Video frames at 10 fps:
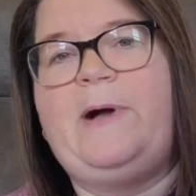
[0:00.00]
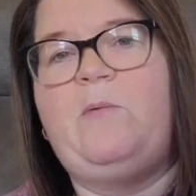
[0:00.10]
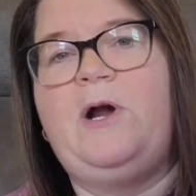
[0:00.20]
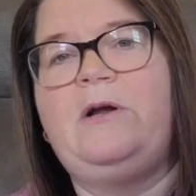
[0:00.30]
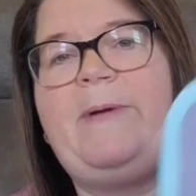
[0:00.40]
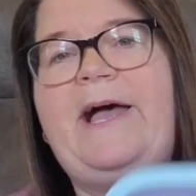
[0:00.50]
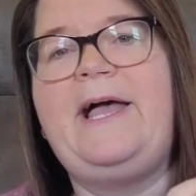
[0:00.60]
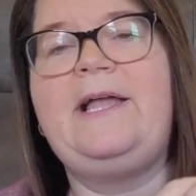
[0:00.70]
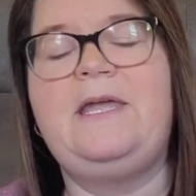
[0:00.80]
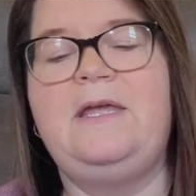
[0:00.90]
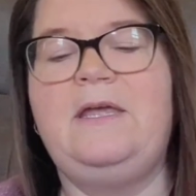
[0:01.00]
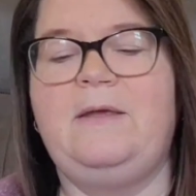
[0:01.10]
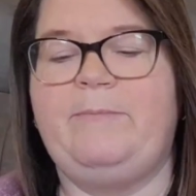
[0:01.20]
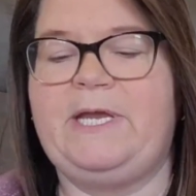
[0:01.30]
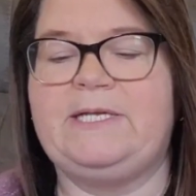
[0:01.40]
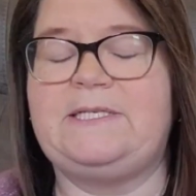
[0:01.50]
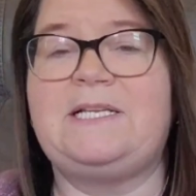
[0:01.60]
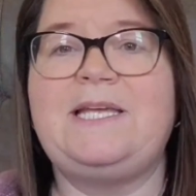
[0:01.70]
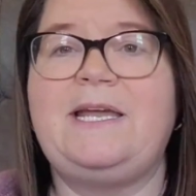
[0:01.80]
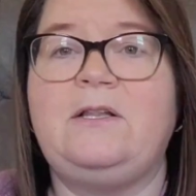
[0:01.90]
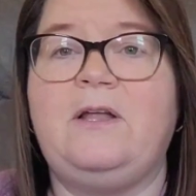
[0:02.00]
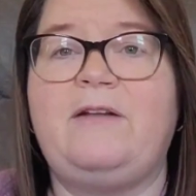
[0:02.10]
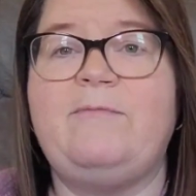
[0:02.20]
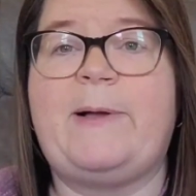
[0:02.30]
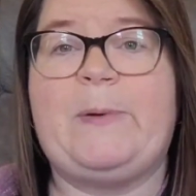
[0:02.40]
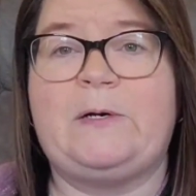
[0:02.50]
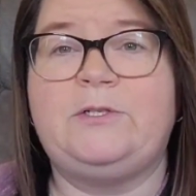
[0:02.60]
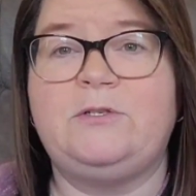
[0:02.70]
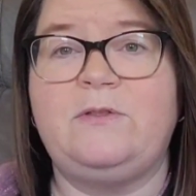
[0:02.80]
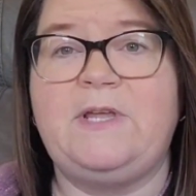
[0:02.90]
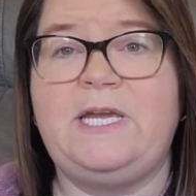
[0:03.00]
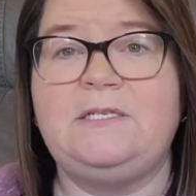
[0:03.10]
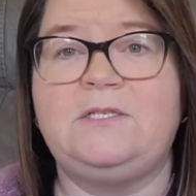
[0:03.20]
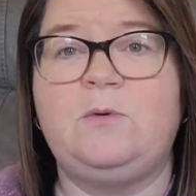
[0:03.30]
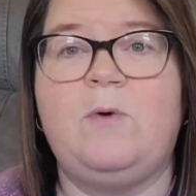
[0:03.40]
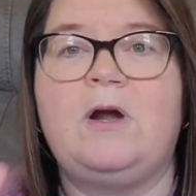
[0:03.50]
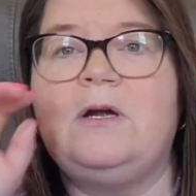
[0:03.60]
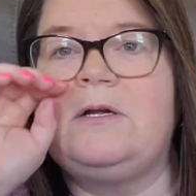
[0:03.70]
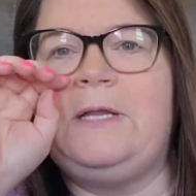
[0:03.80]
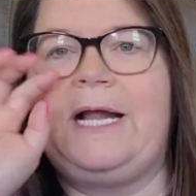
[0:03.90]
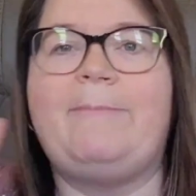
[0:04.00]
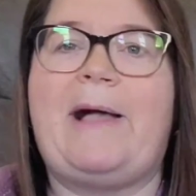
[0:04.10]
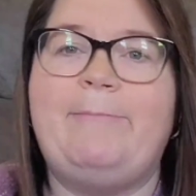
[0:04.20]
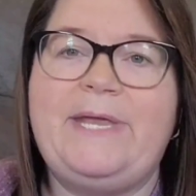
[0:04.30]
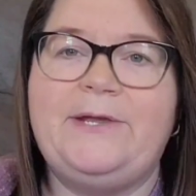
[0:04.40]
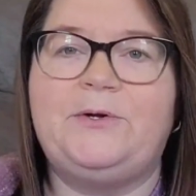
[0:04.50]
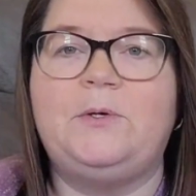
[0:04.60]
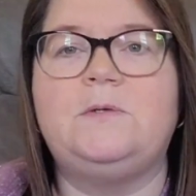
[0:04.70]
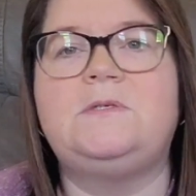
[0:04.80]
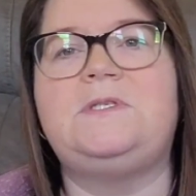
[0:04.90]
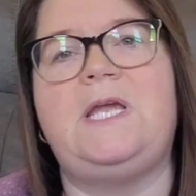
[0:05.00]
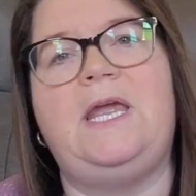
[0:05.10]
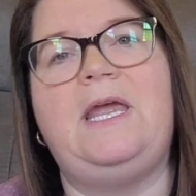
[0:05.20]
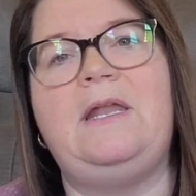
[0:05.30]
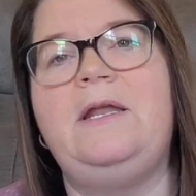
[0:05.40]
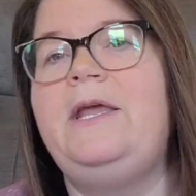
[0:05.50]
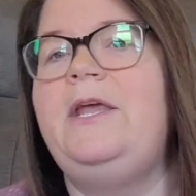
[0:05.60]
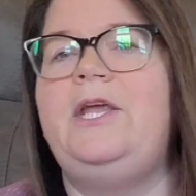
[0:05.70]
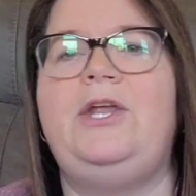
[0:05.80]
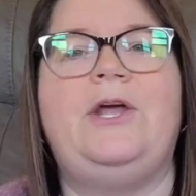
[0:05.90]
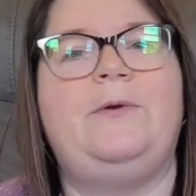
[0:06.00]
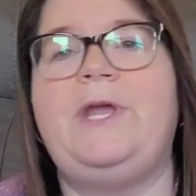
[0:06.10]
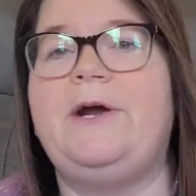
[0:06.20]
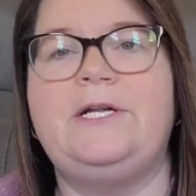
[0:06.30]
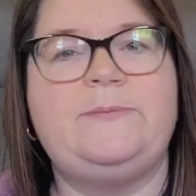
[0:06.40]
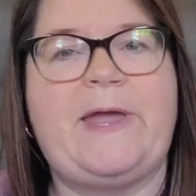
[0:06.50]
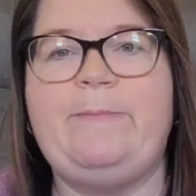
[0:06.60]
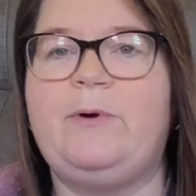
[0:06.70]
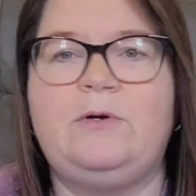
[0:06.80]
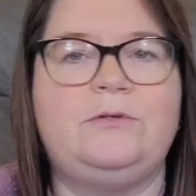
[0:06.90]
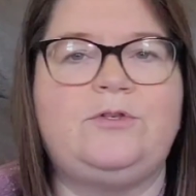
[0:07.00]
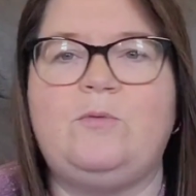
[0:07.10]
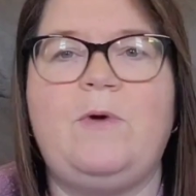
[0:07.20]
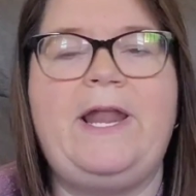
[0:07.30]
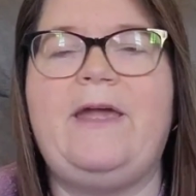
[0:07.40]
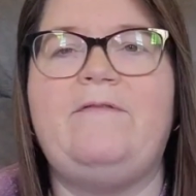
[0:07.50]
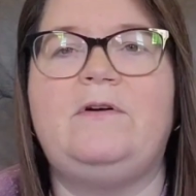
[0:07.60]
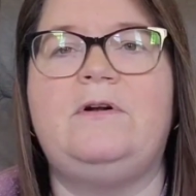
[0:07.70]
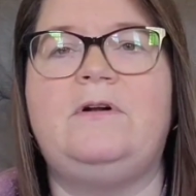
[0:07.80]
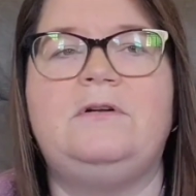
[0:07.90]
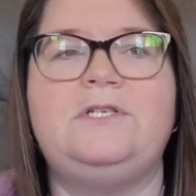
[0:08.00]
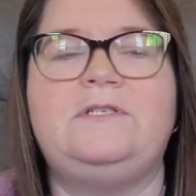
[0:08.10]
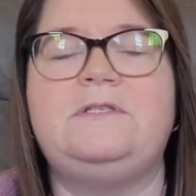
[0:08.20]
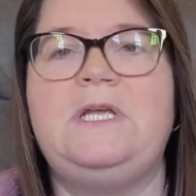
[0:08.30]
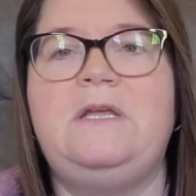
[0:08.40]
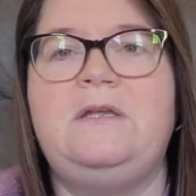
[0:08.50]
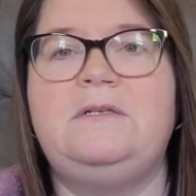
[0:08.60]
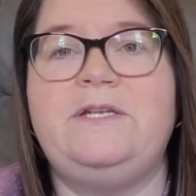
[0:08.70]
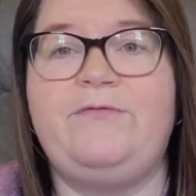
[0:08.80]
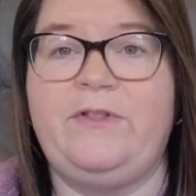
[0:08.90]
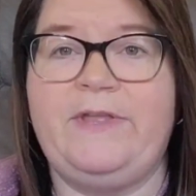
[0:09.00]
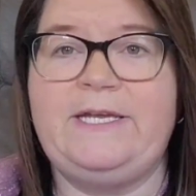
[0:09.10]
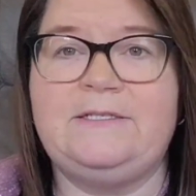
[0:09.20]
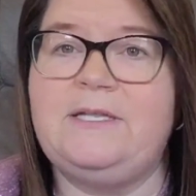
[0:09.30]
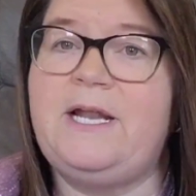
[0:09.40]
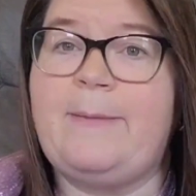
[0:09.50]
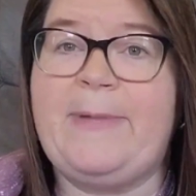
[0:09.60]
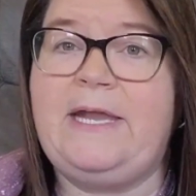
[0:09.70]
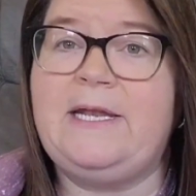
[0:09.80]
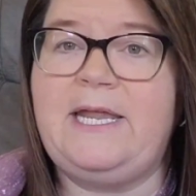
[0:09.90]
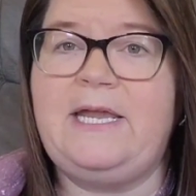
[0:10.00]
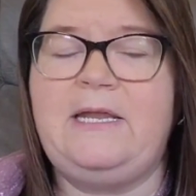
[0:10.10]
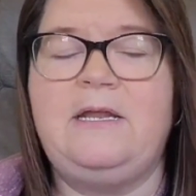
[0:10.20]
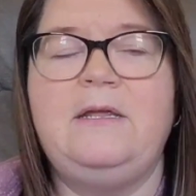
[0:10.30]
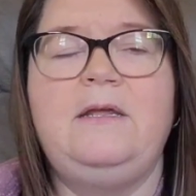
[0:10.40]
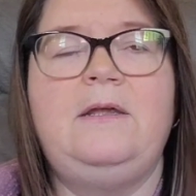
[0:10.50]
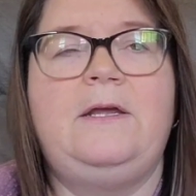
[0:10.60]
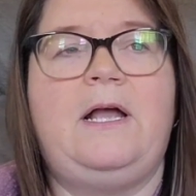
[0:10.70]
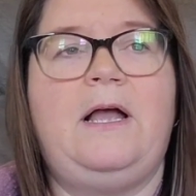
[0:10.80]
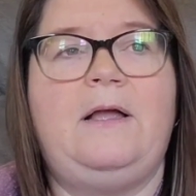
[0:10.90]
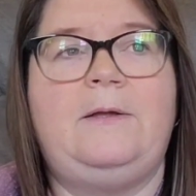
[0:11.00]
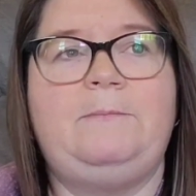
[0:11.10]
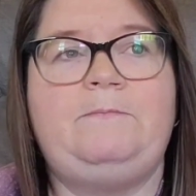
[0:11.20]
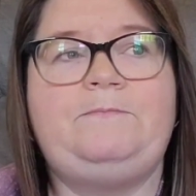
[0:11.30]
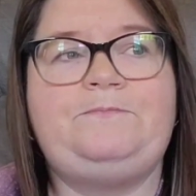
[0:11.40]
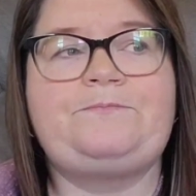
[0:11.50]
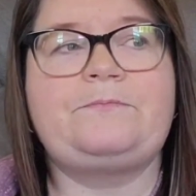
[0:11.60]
in my work bag, because I take a lot of my personal things to work, like my bills and, you know, Garrett's papers or whatever, just different things that I may need. Um,